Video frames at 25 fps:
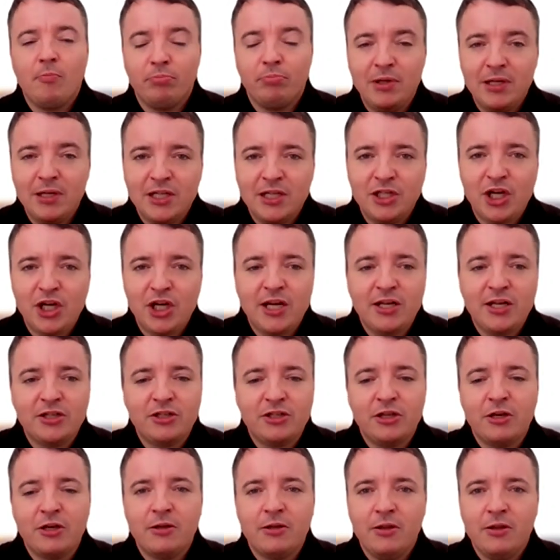completely
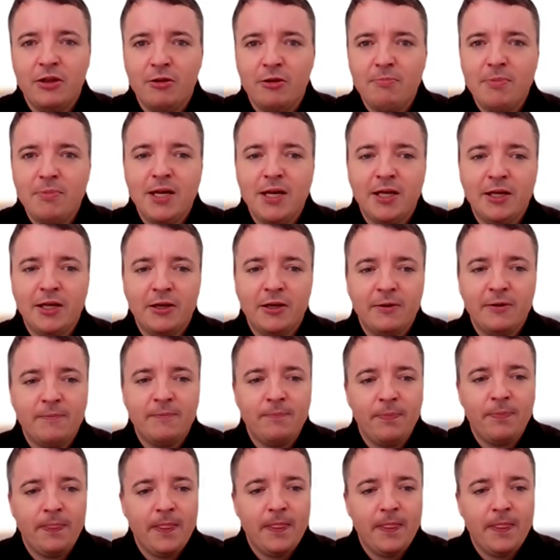change the meaning.